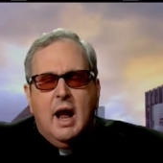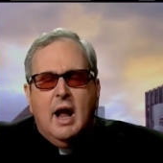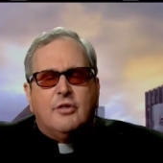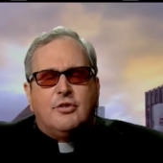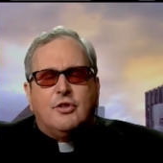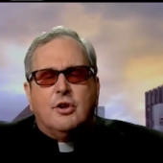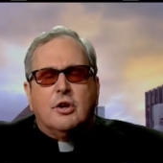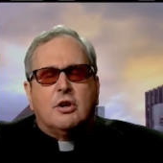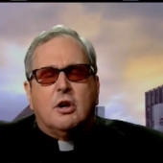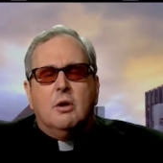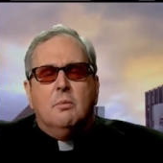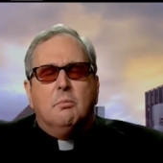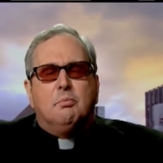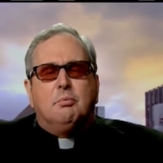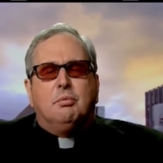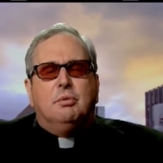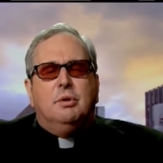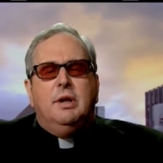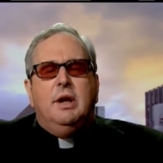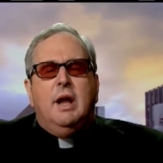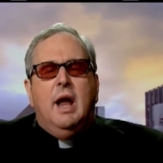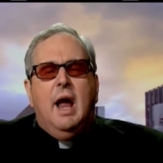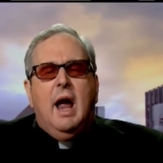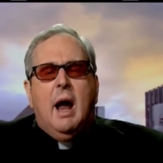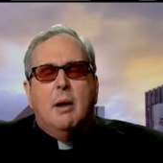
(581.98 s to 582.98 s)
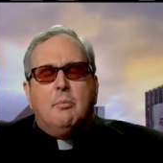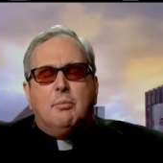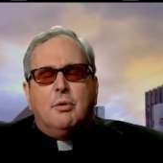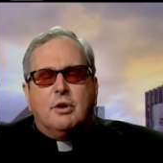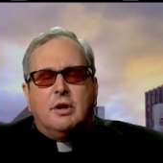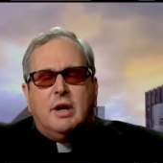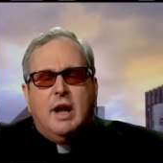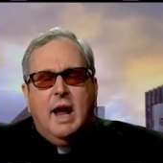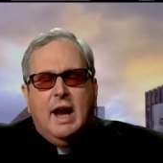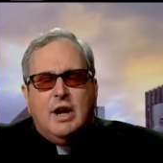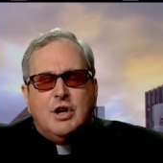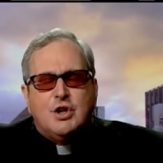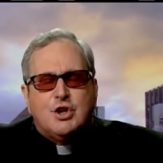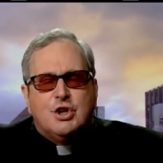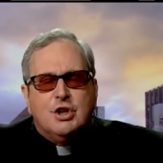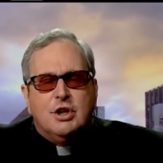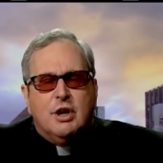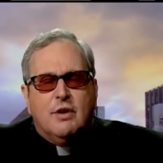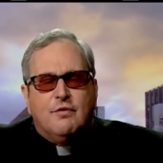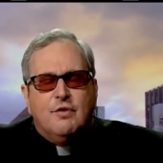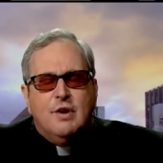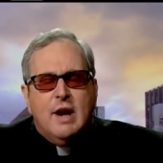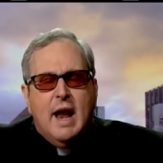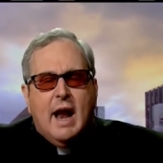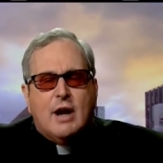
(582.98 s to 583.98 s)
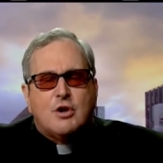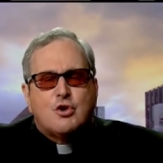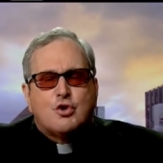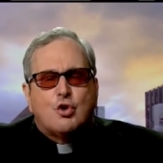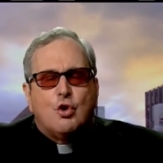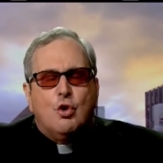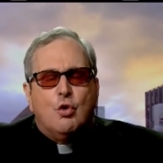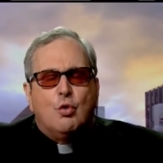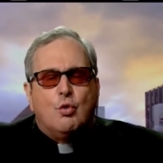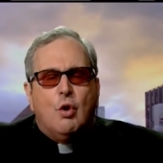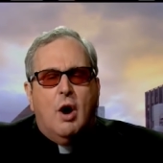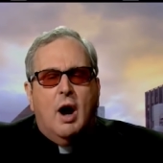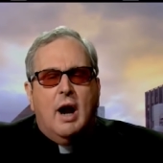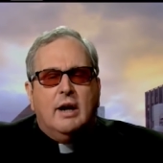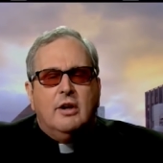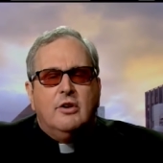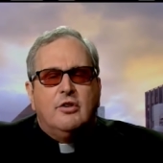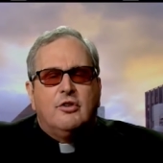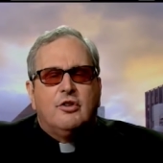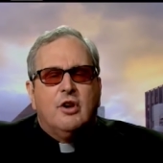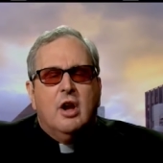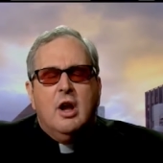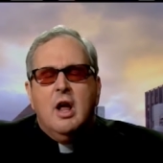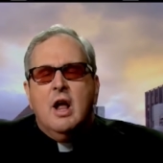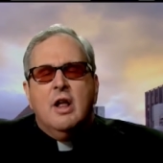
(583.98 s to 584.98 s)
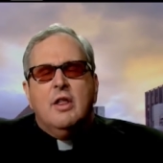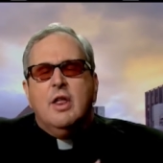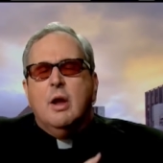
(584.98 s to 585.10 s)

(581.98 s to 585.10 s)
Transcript: at the complete abrogation of natural rights.